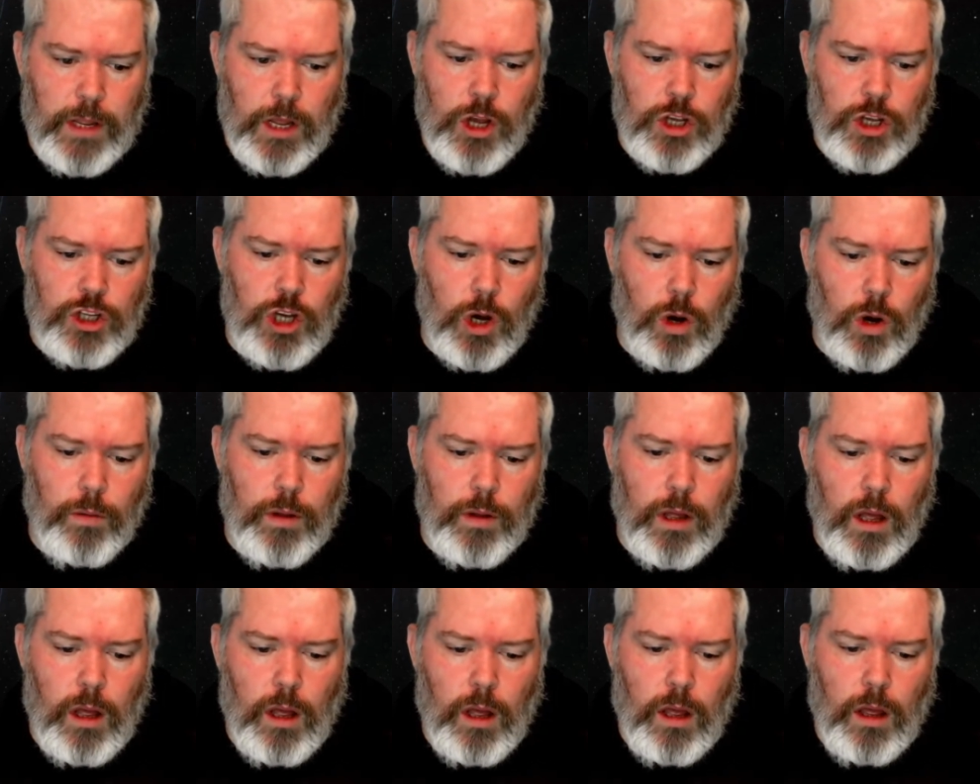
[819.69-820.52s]
So
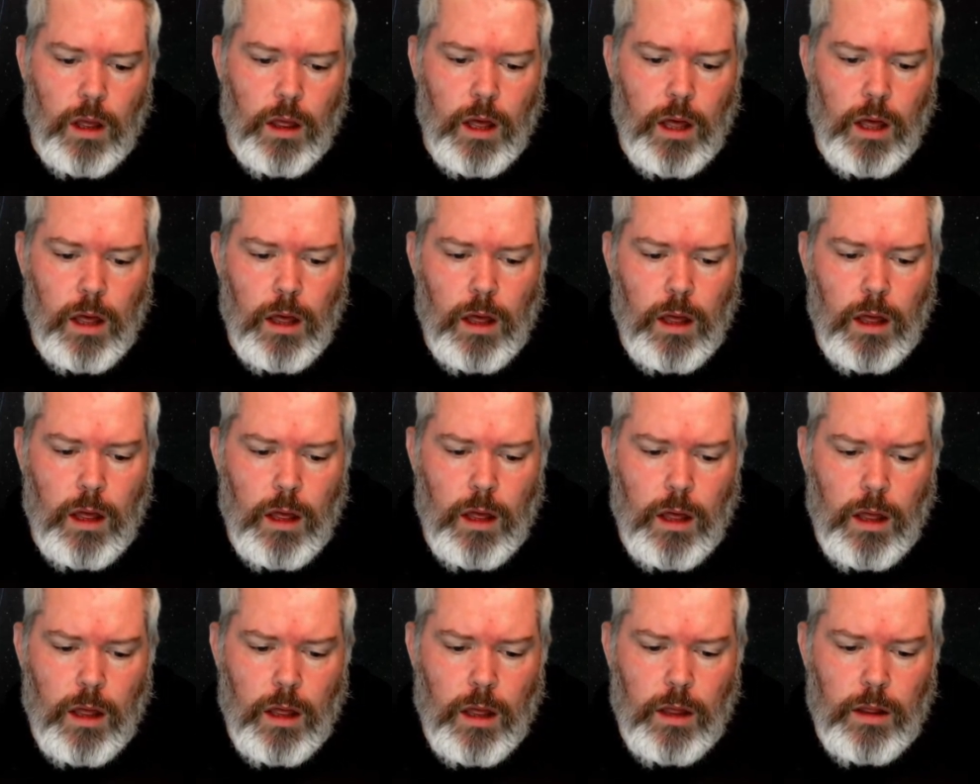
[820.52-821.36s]

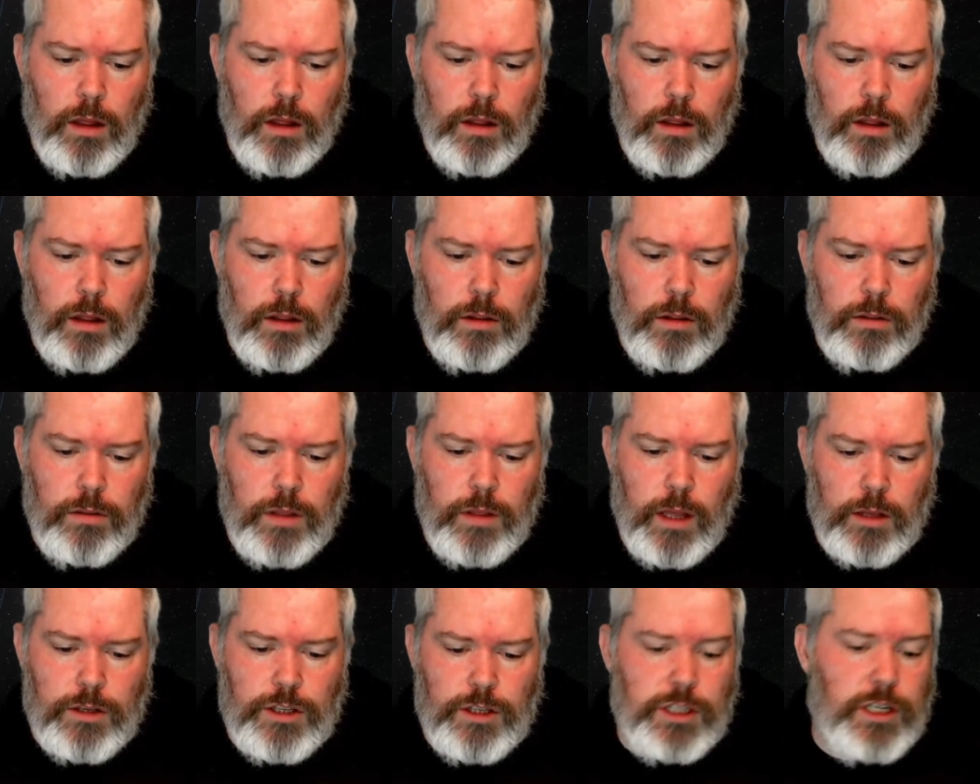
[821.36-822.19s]

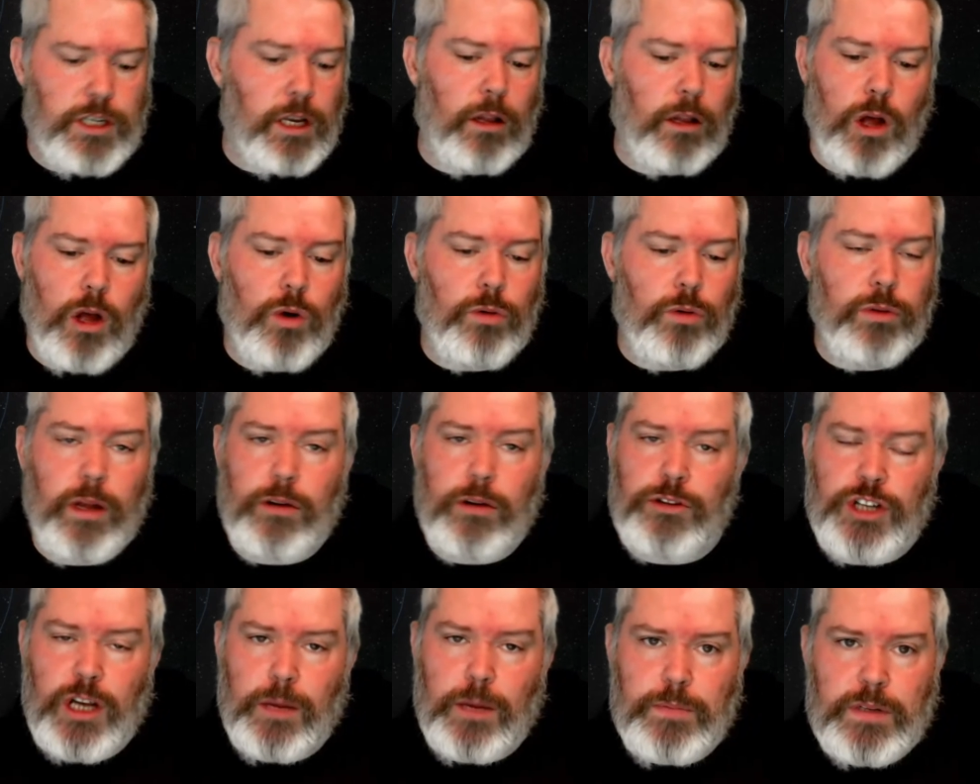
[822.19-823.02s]
they'll still own their
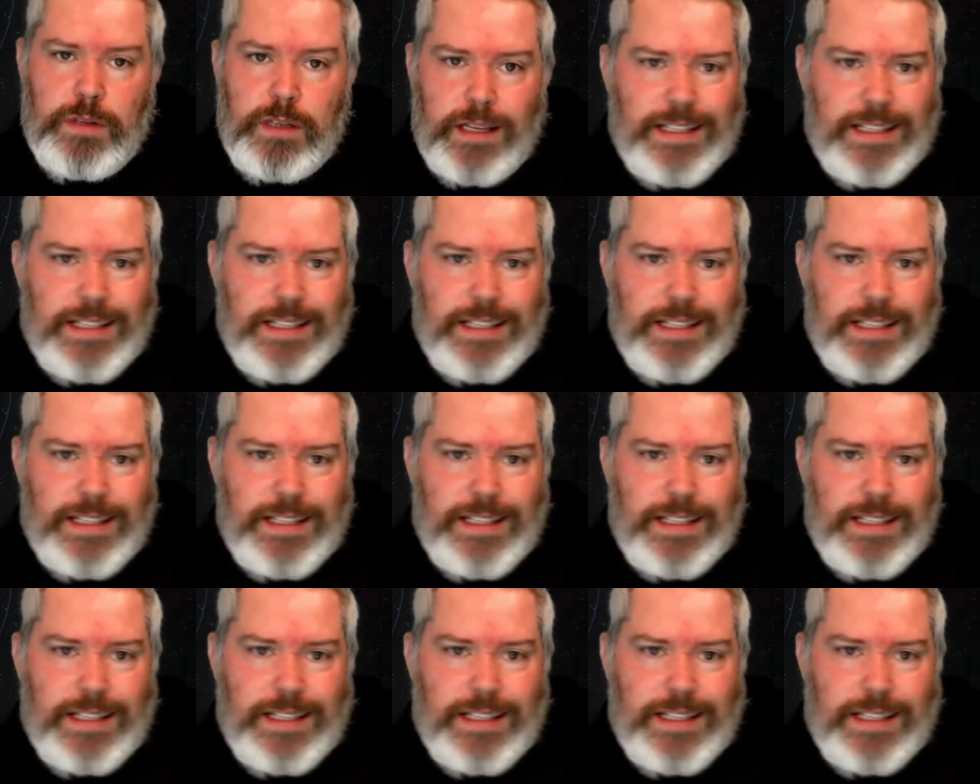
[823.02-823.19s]
ships.